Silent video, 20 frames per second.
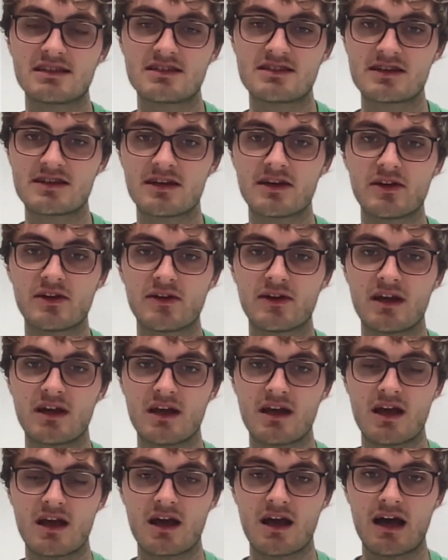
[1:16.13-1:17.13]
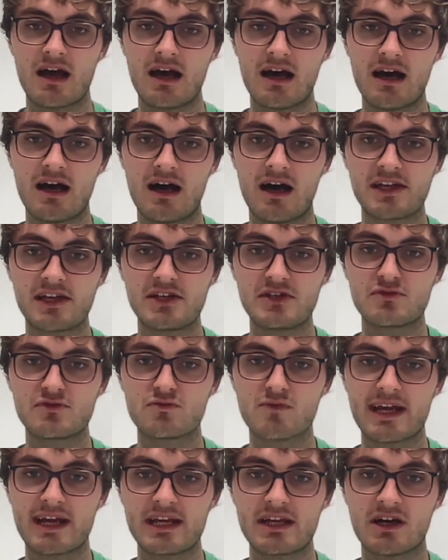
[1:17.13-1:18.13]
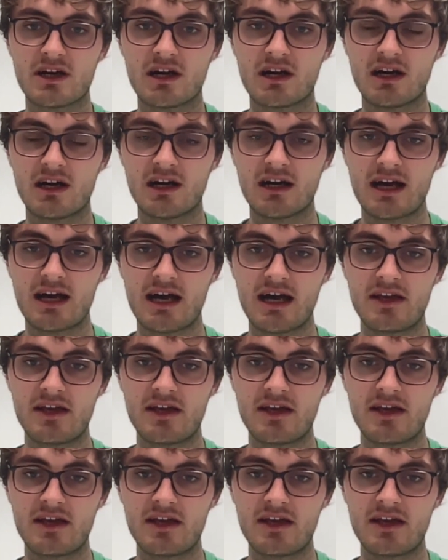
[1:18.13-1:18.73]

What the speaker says: So I use radar